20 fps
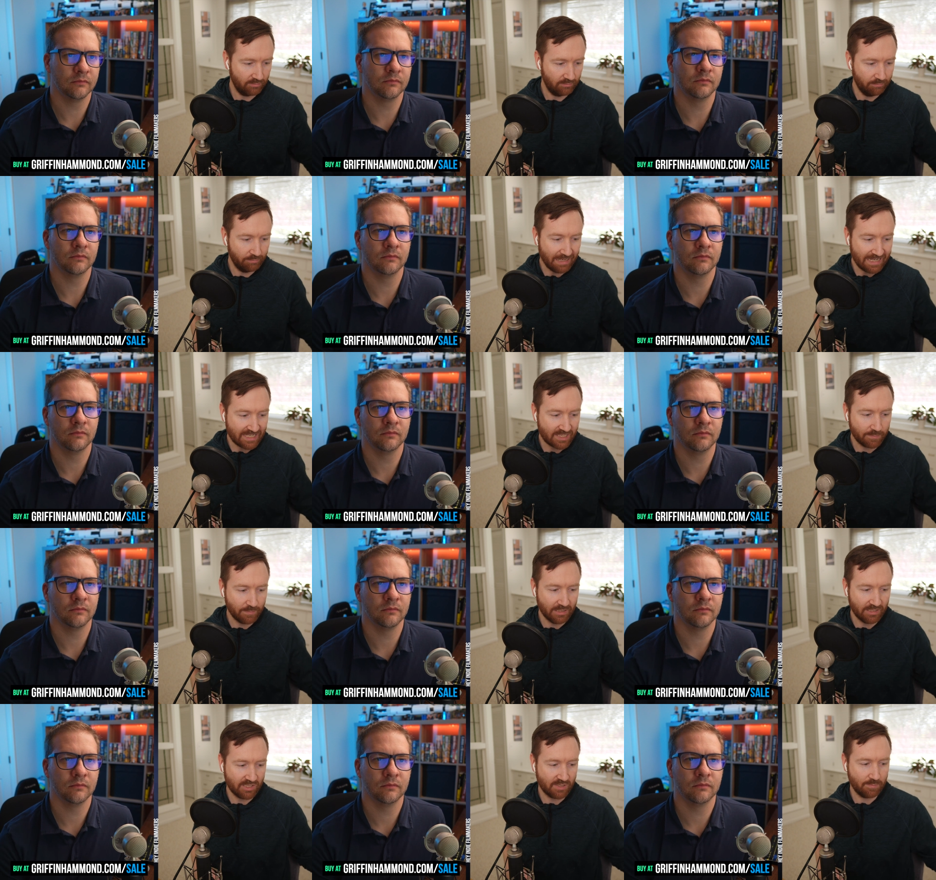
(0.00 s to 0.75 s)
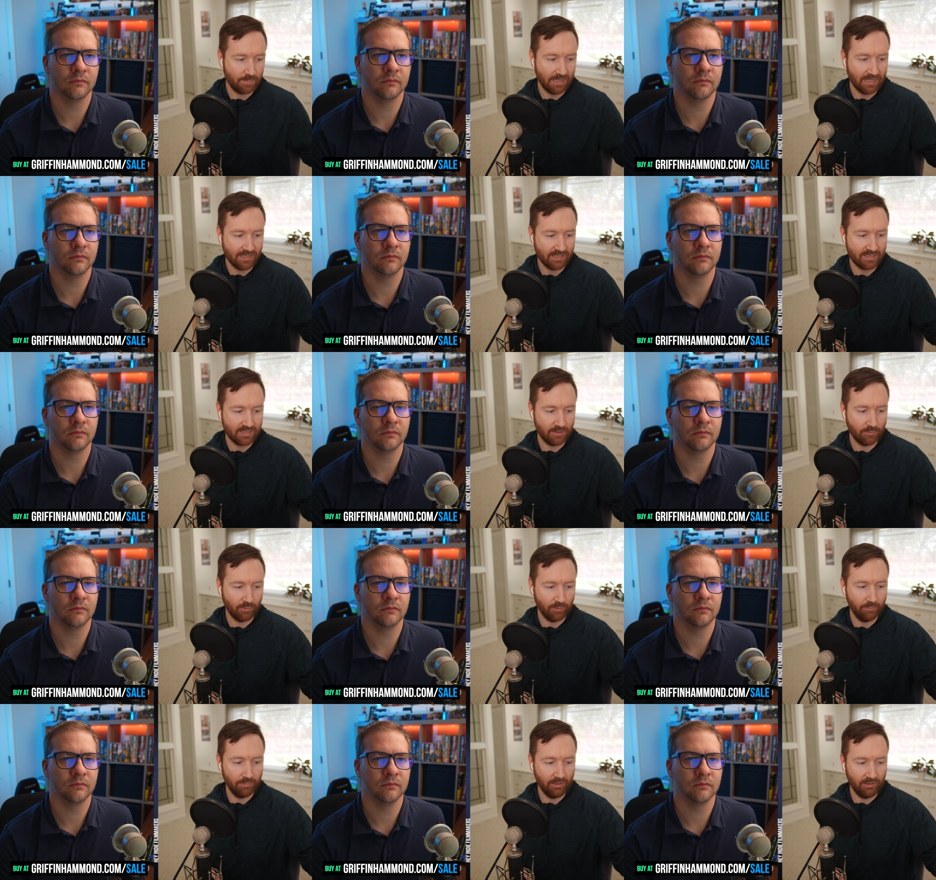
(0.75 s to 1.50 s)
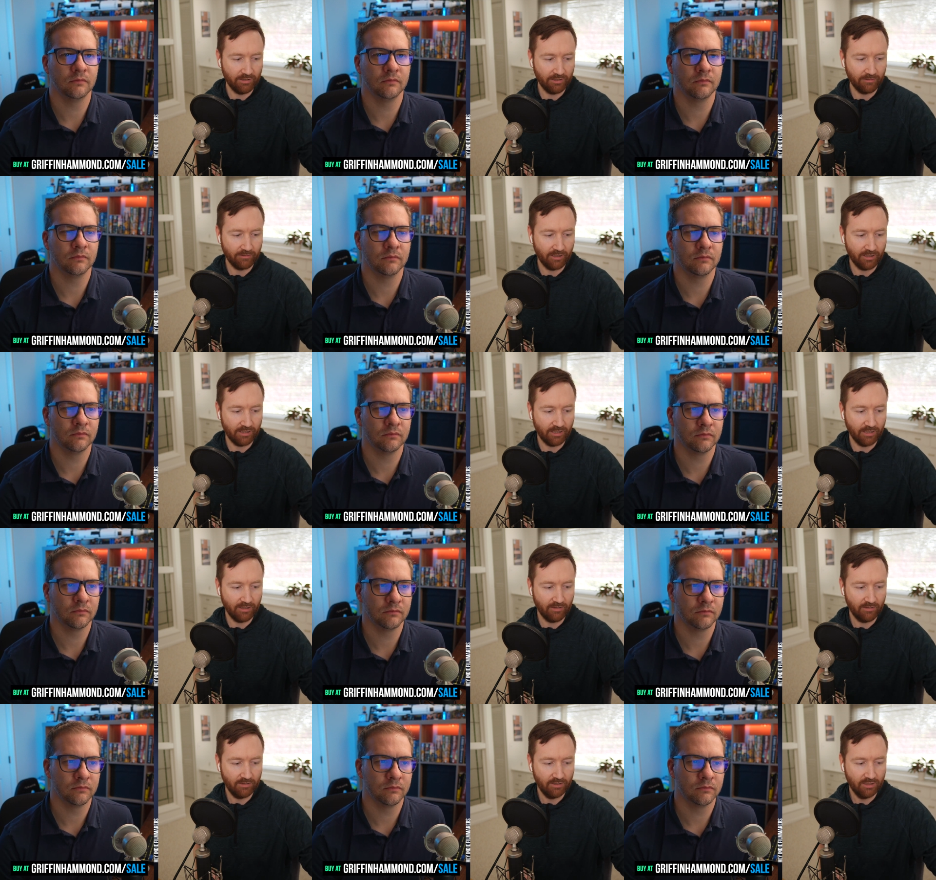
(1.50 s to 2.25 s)
Speaker 1: basement space that we're building right
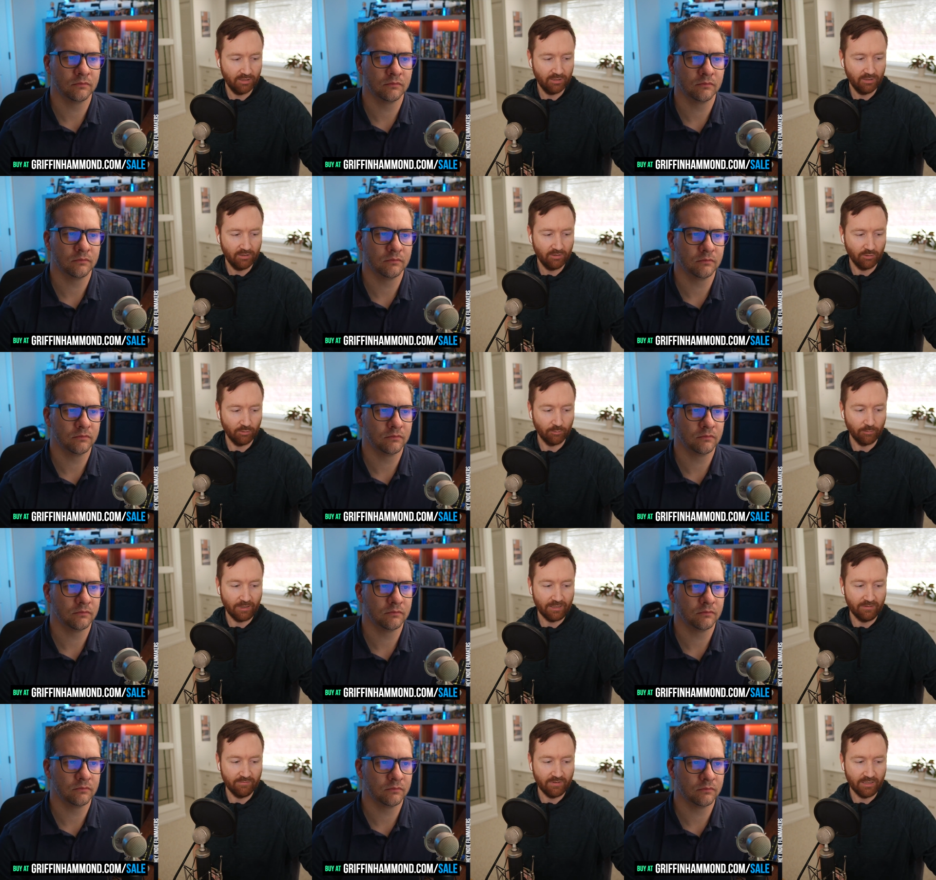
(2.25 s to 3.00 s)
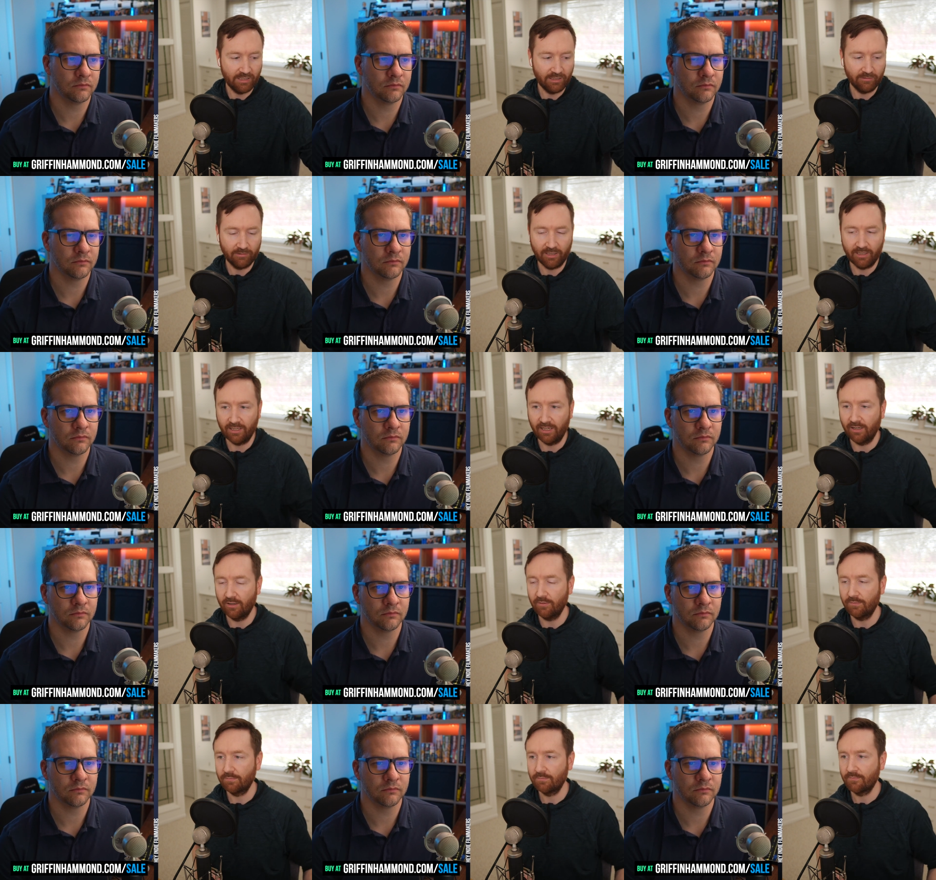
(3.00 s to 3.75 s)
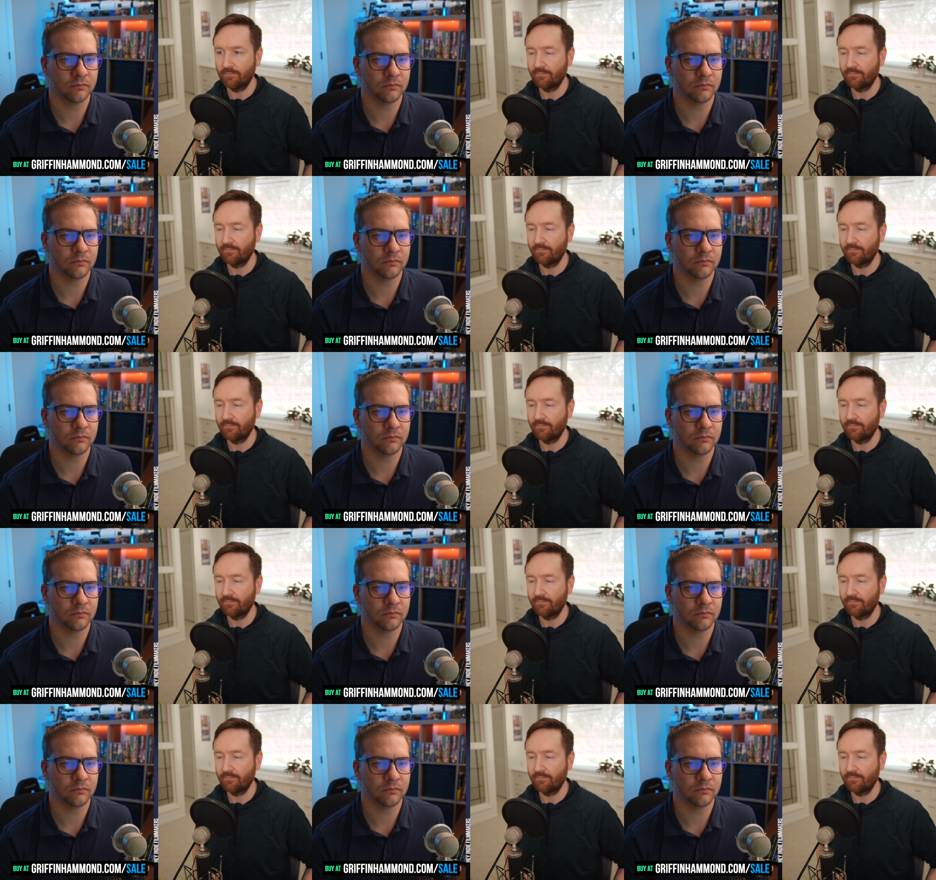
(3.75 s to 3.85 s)
now or renovating right now.